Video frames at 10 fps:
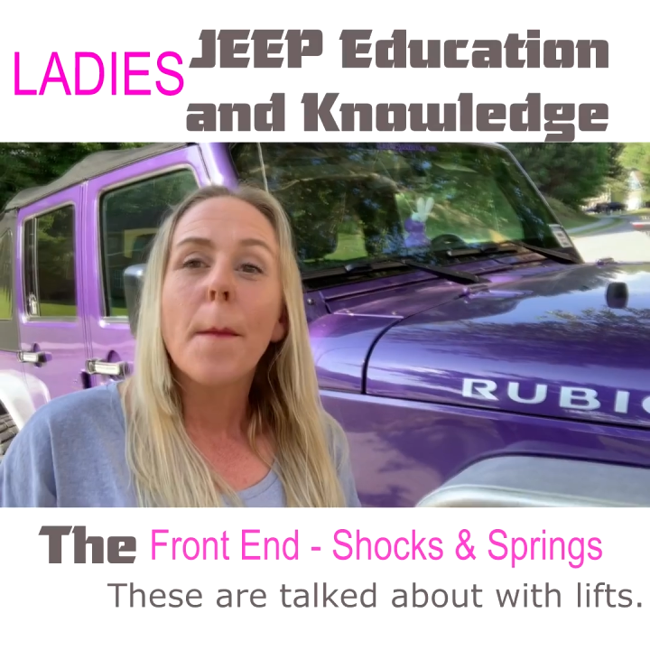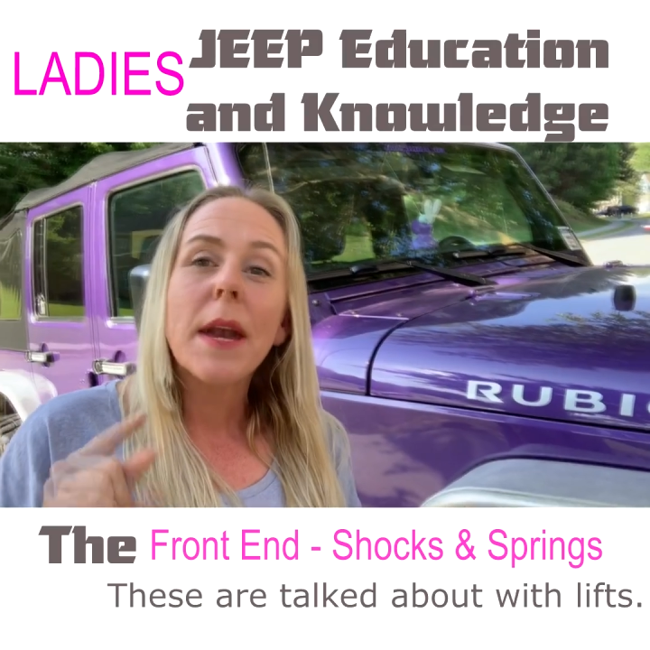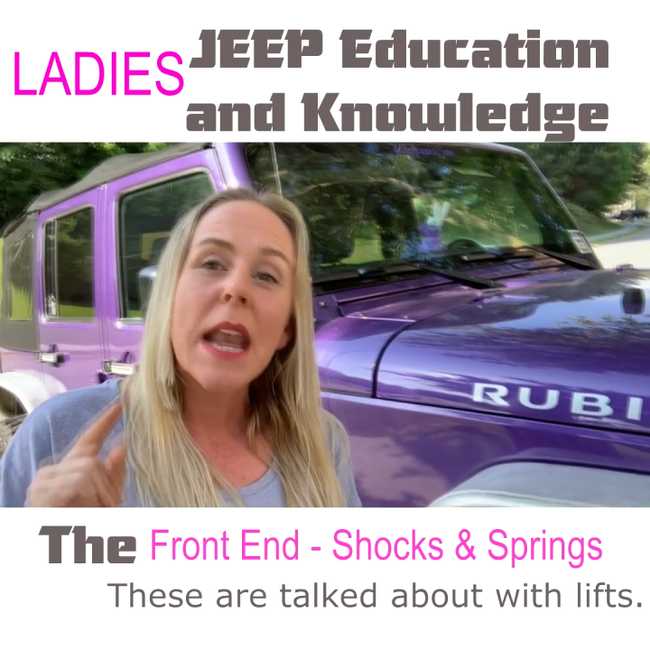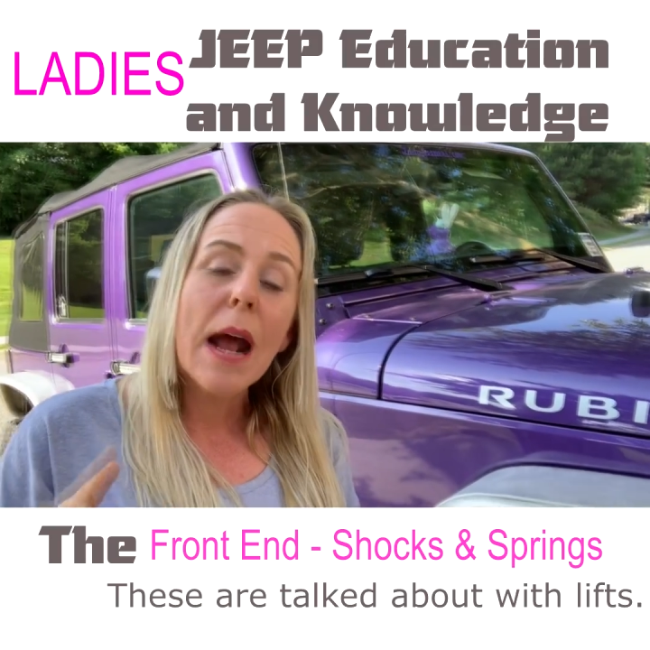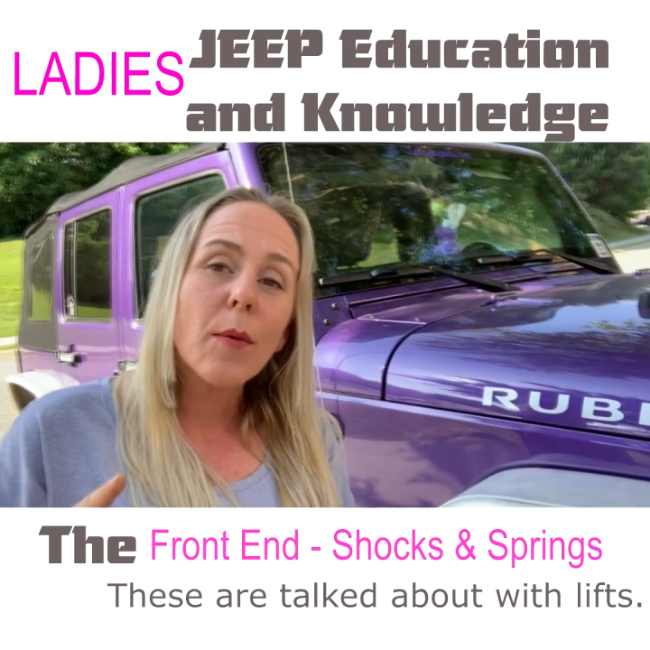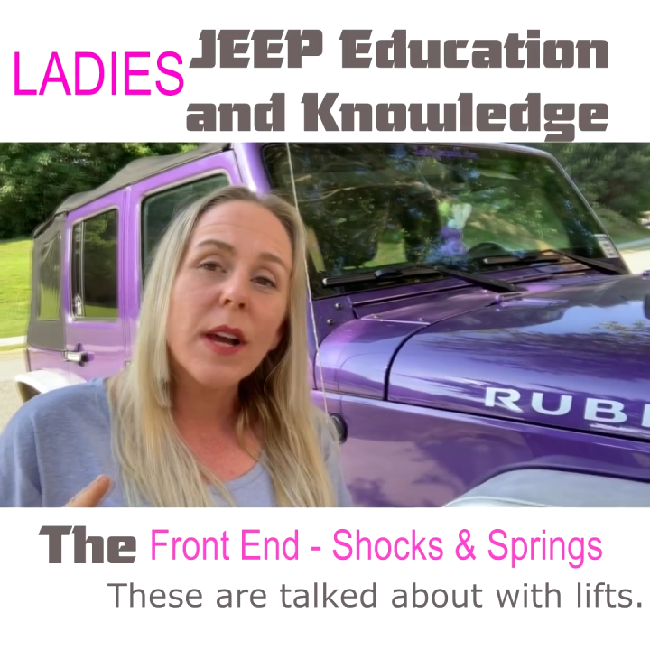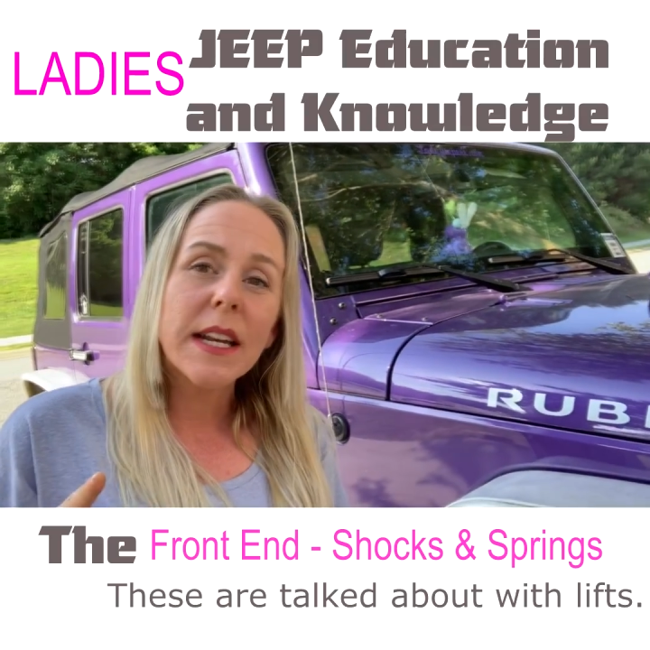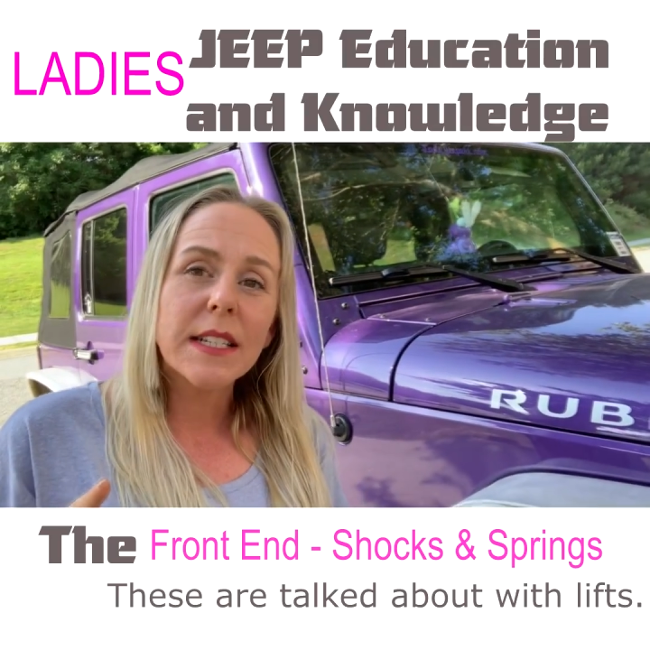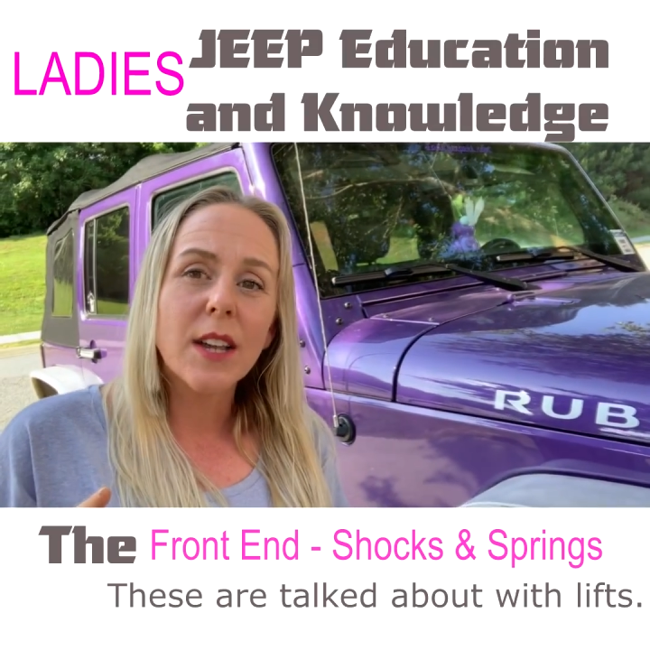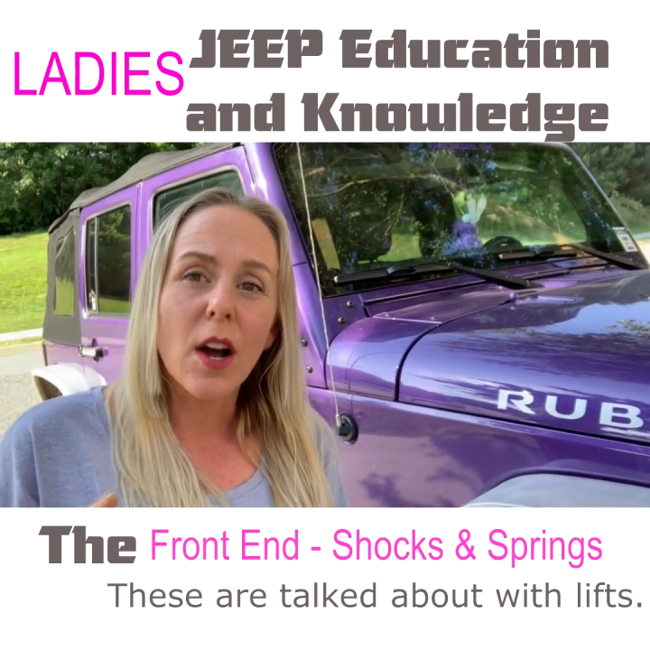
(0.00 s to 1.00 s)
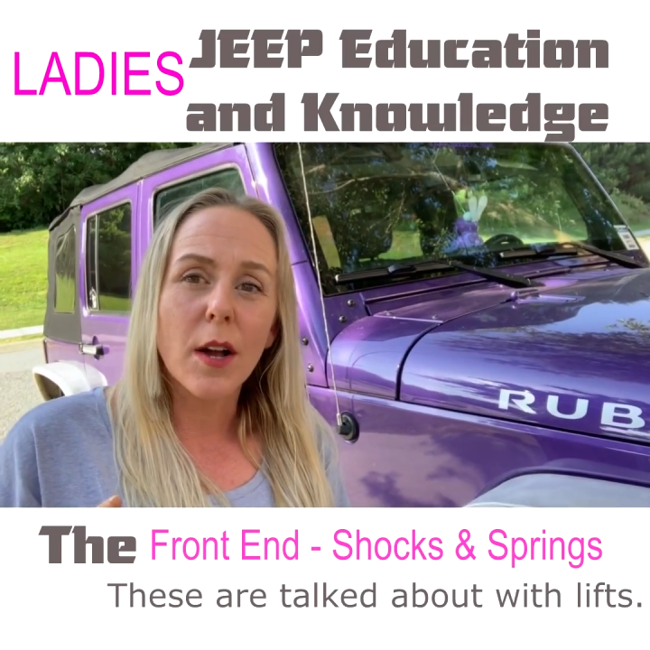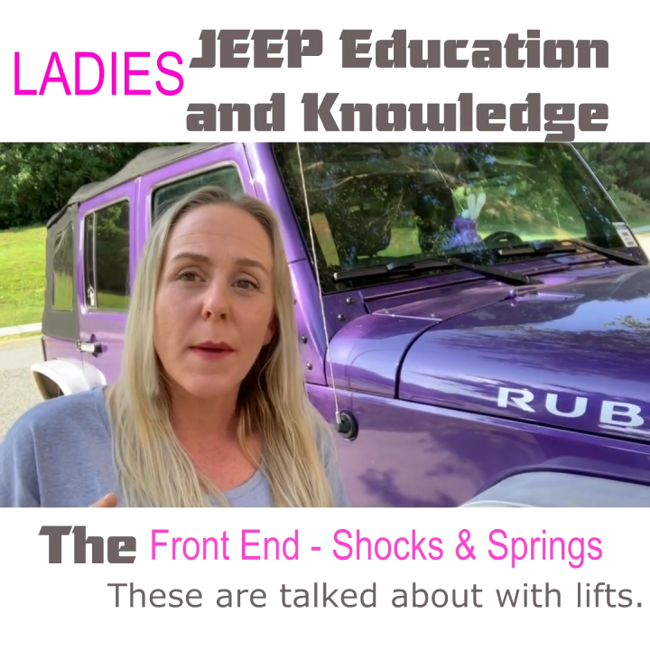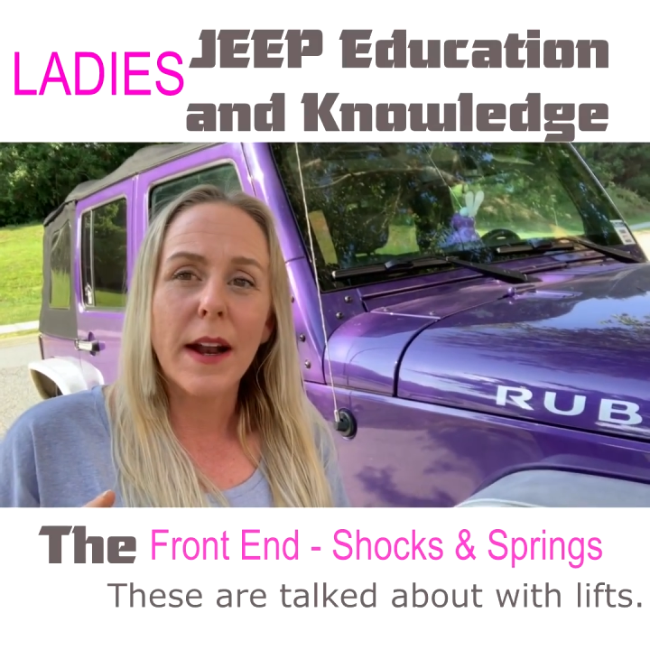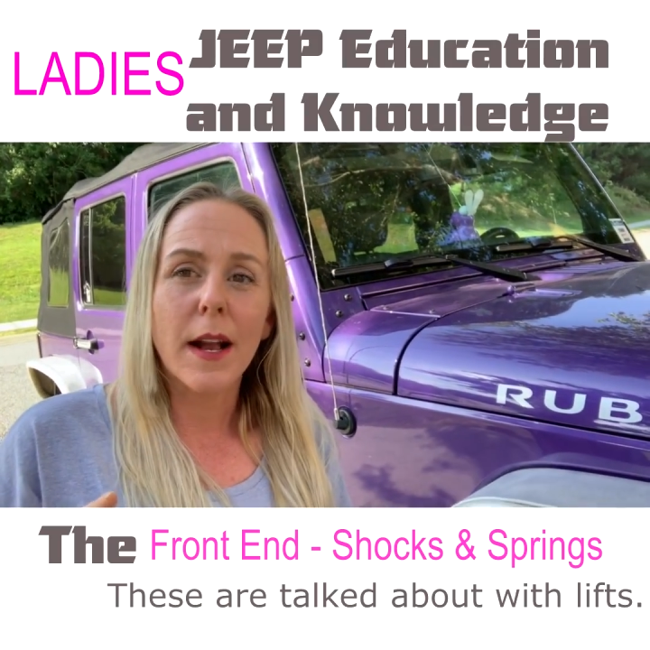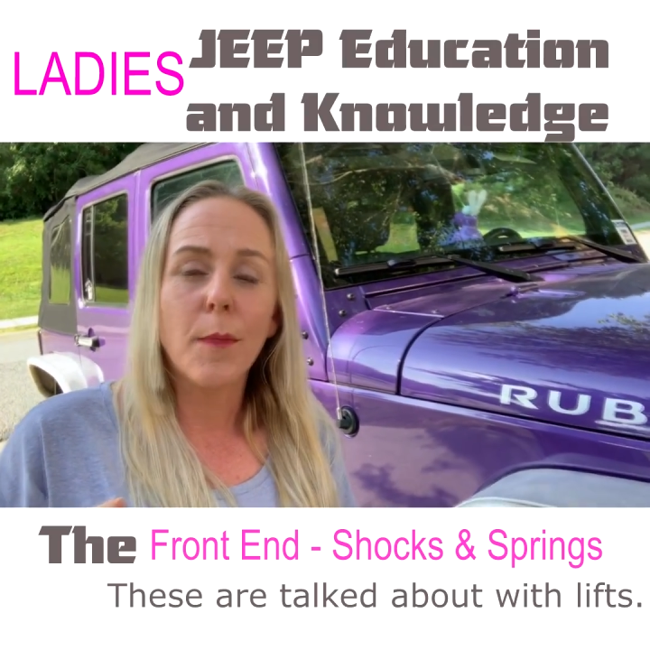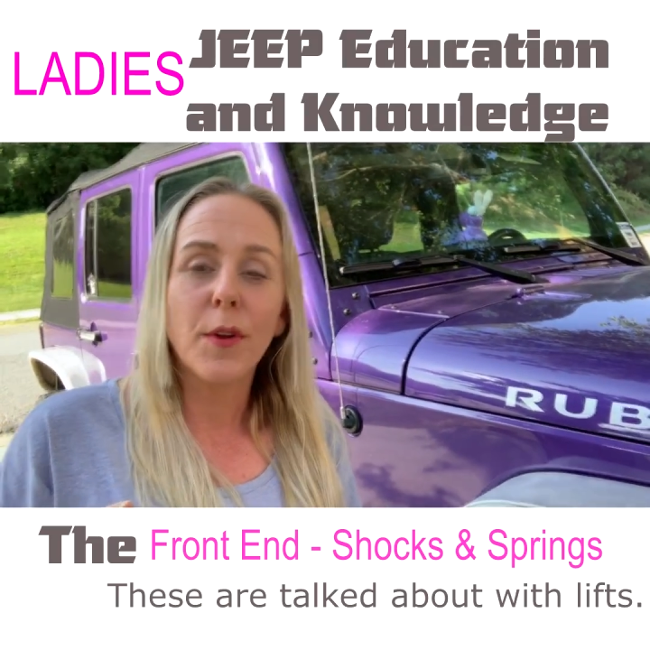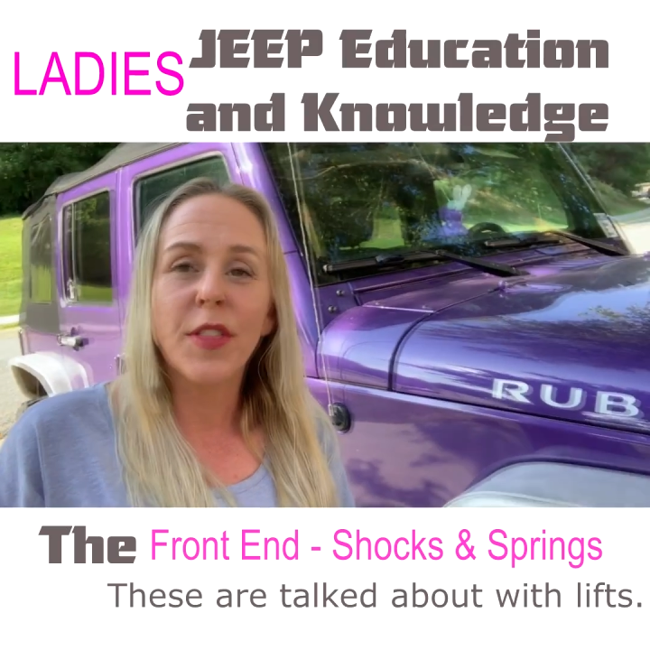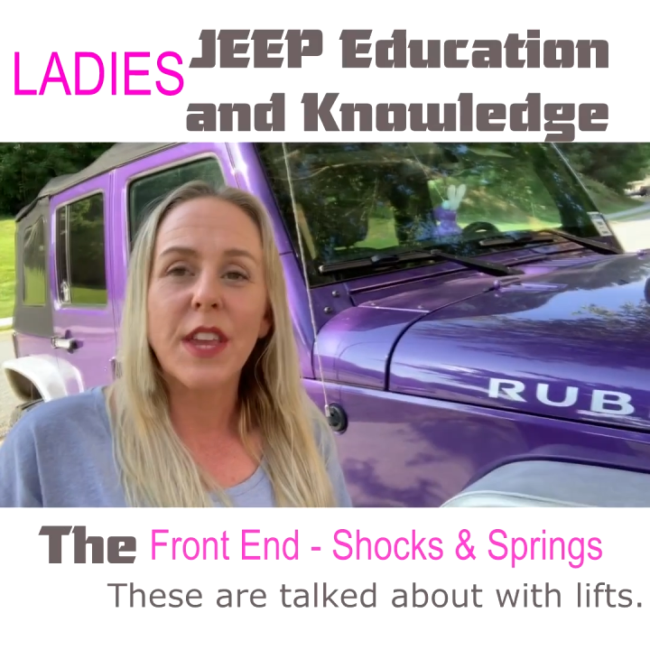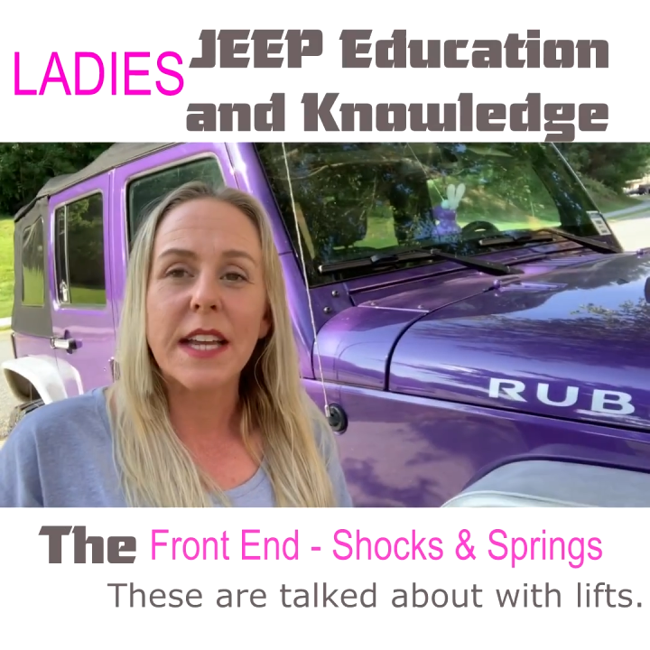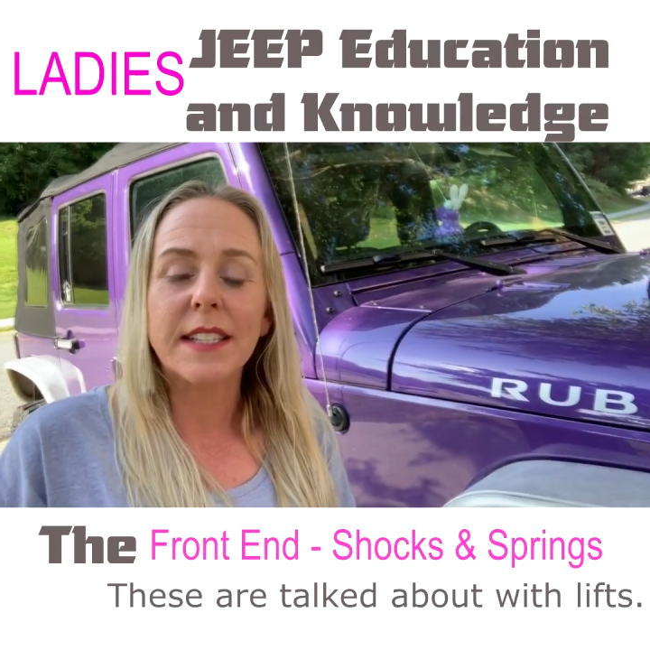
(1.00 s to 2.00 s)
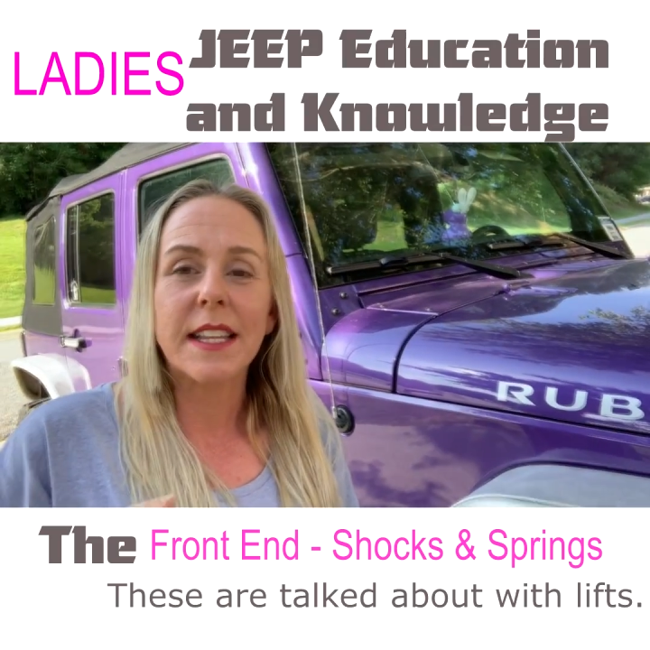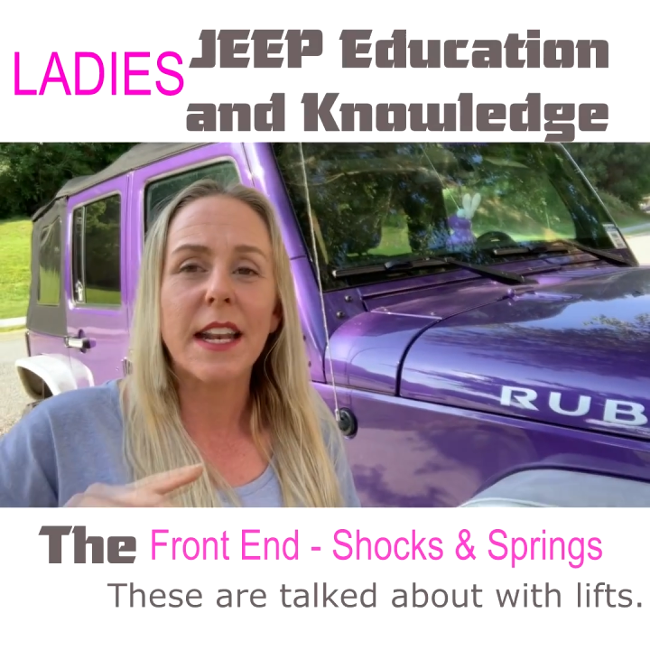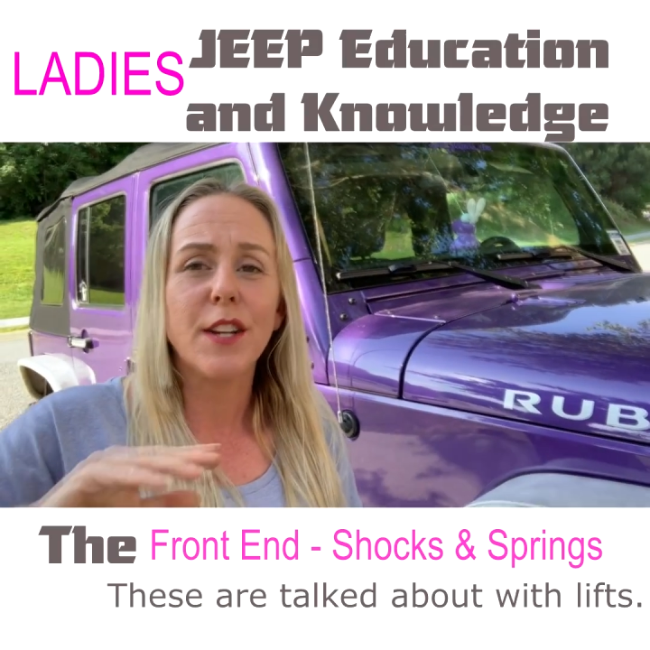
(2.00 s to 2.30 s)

but now we're going to talk about a couple things that